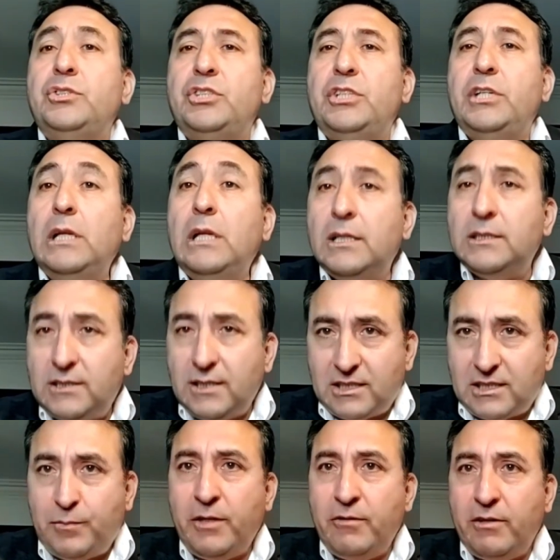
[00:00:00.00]
Chile's
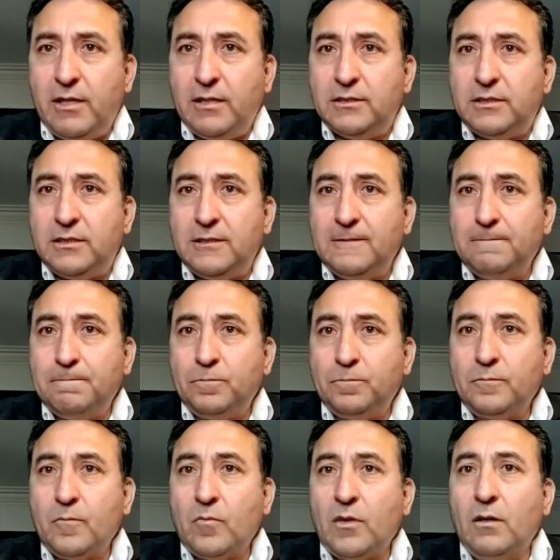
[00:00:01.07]
experience
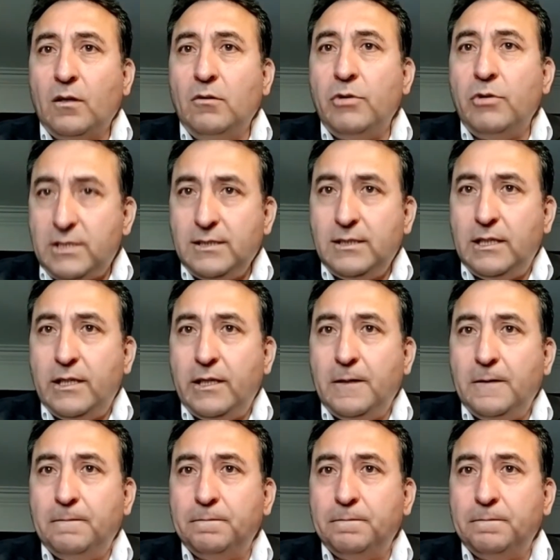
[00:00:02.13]
recently.